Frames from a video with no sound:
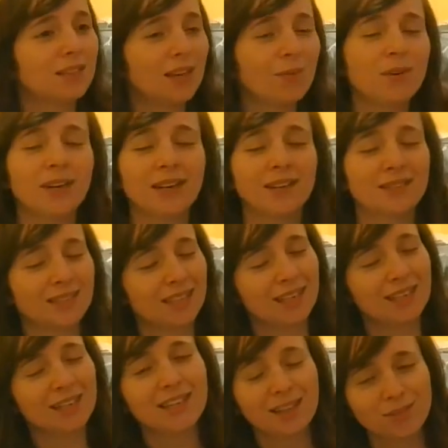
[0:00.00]

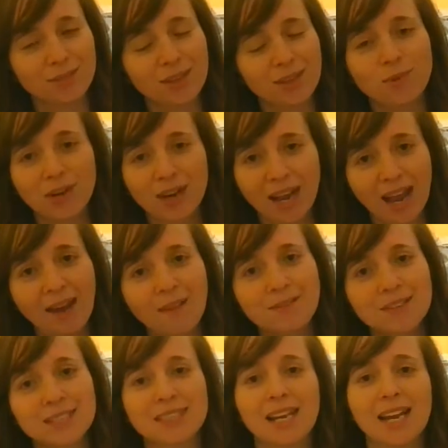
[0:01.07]
they wouldn't have
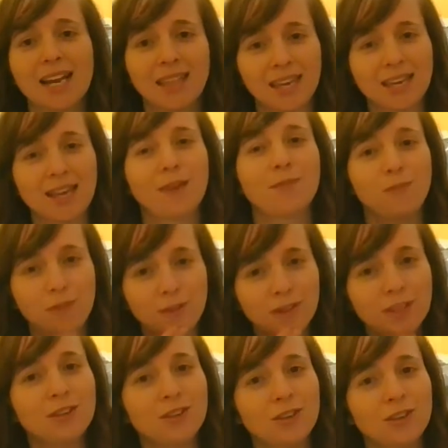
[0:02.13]
to say like, I'm
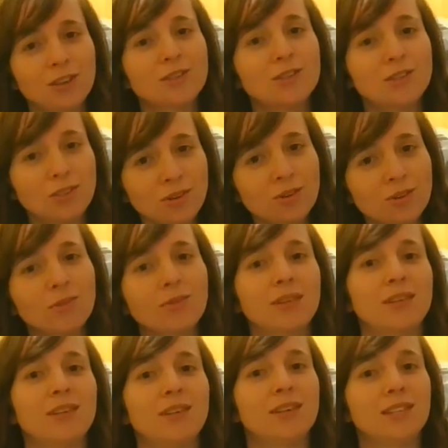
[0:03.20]
feeling good too.
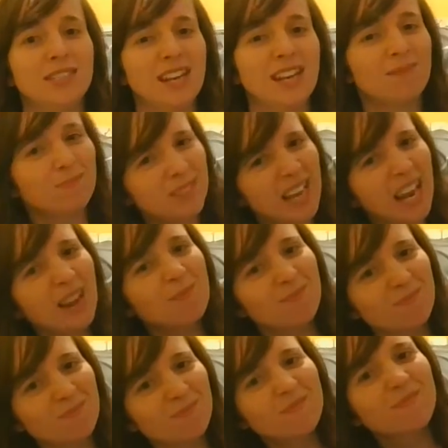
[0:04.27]
You could say
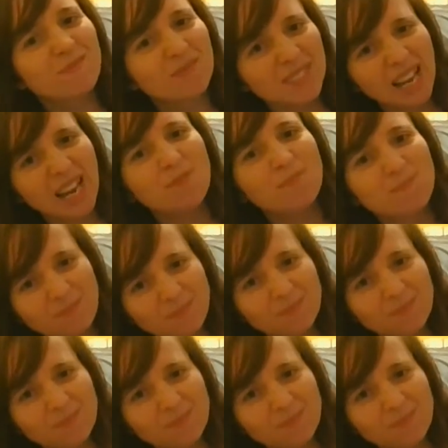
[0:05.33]
same.